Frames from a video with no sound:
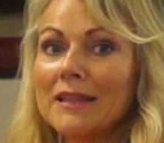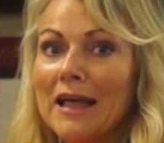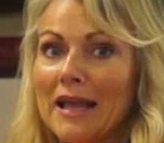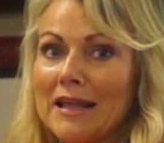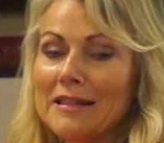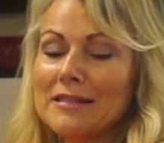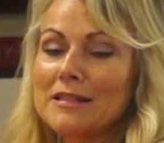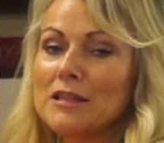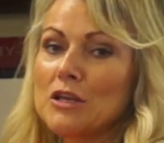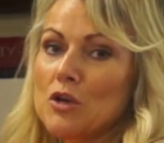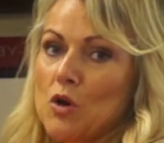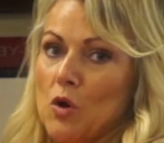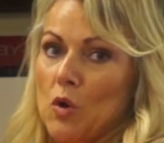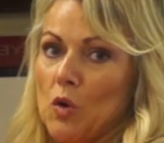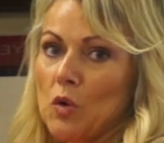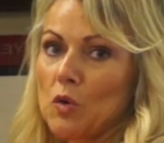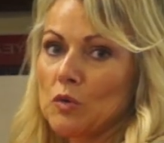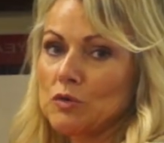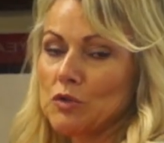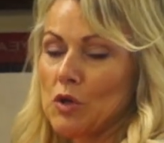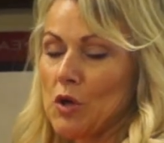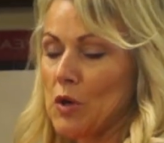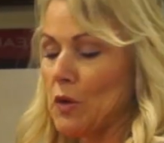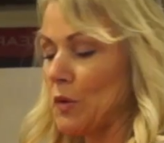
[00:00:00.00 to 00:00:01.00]
light the
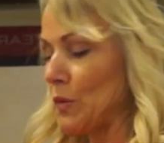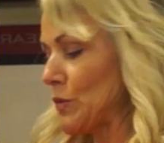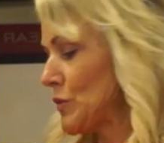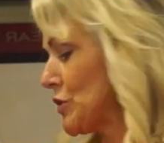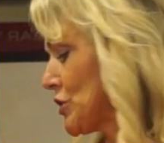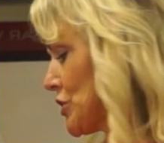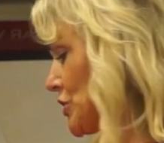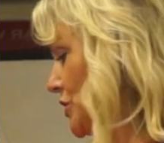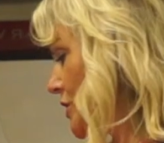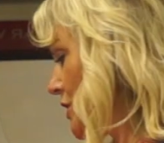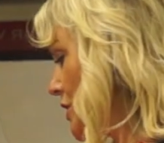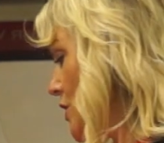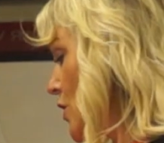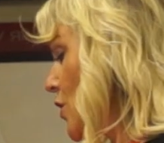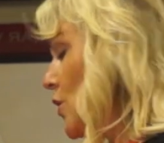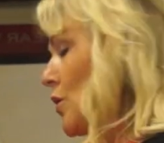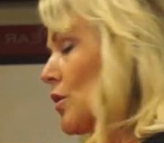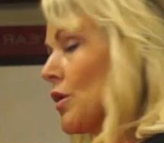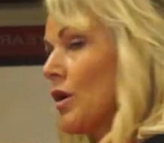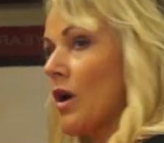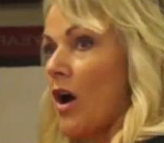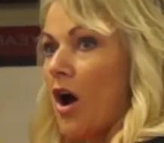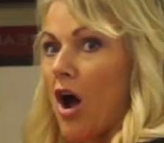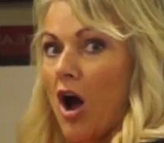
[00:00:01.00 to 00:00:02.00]
whole coach,
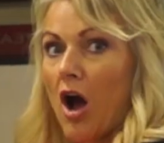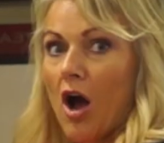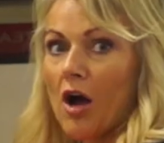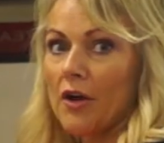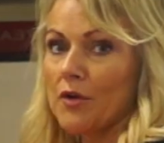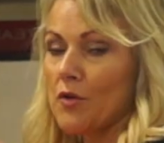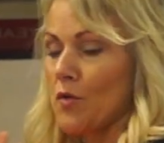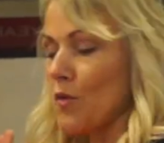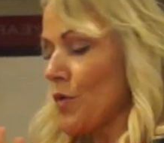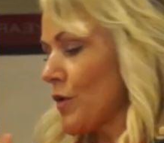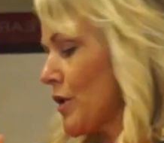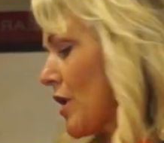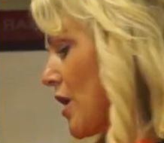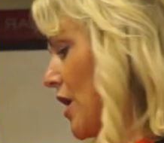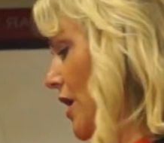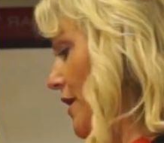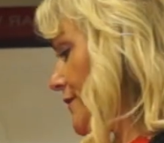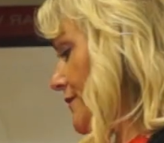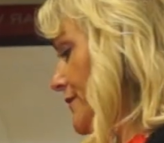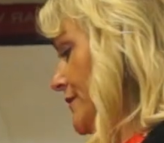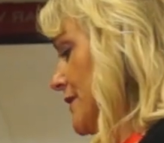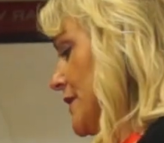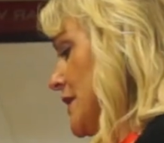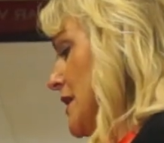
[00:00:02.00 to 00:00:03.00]
on or off.